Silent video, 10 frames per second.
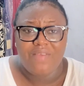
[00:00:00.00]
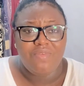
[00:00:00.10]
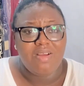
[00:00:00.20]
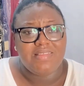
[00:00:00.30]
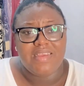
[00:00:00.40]
I've
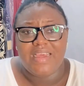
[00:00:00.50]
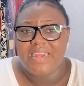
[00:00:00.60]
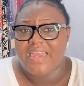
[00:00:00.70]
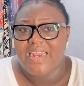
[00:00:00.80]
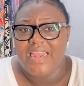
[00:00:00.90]
never seen
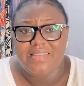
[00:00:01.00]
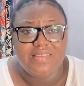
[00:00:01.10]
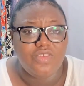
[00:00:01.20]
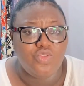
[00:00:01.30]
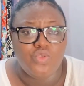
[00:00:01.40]
Kanaga like
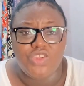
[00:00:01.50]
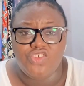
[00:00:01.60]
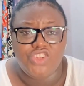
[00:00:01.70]
this. He took his